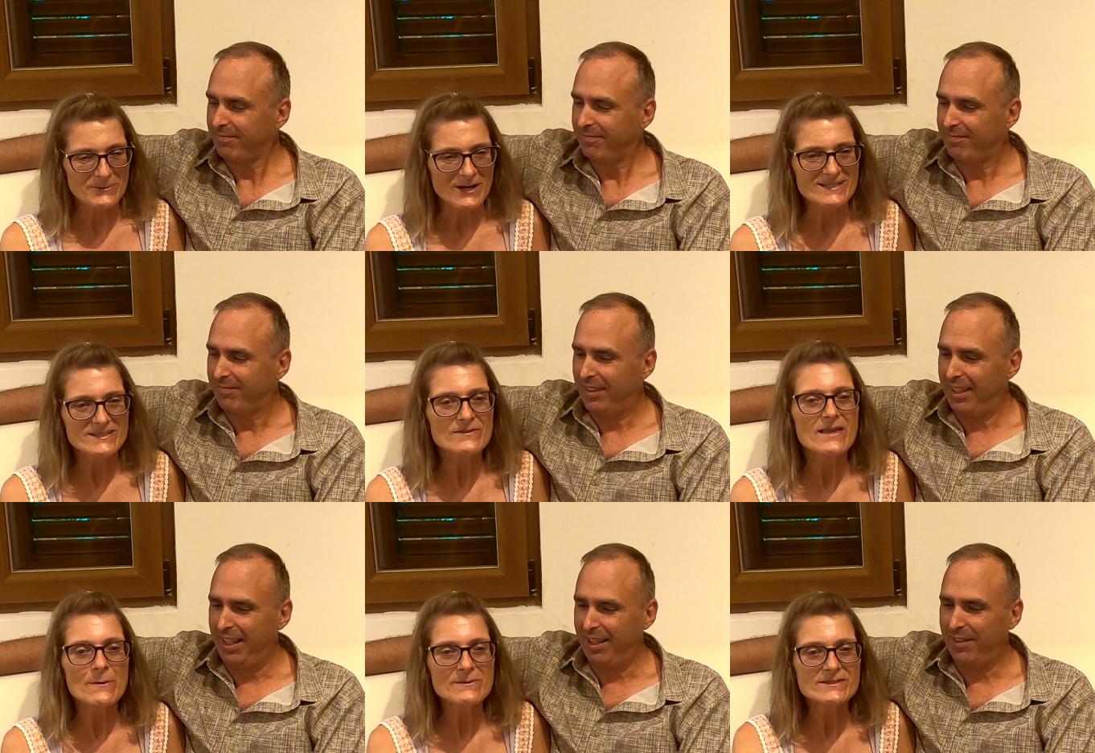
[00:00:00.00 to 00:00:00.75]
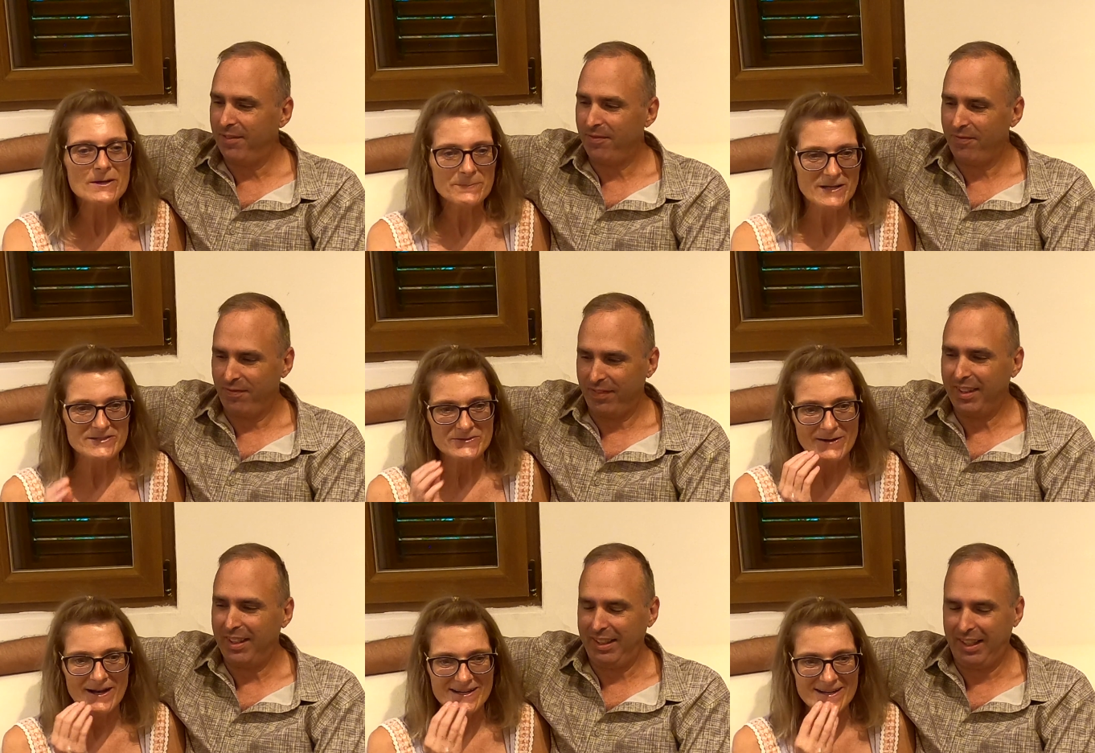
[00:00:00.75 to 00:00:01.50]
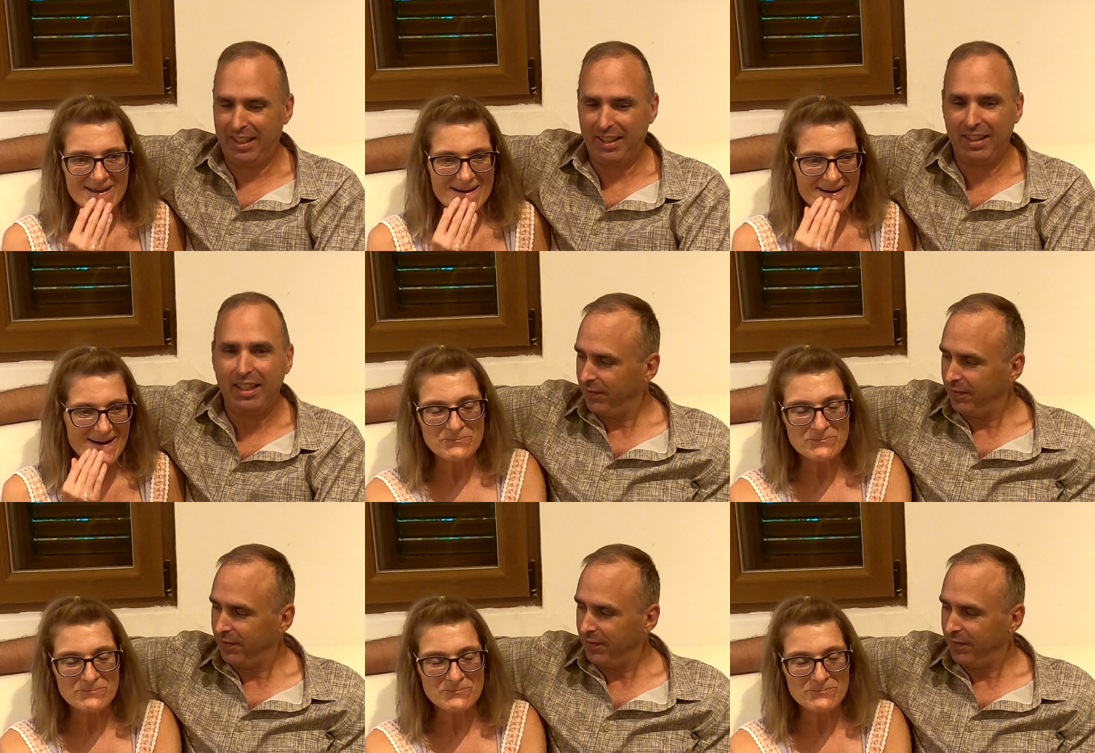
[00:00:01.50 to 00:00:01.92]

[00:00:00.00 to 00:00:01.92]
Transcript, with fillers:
Speaker 1: surprised. So that was our bus ride. Yeah.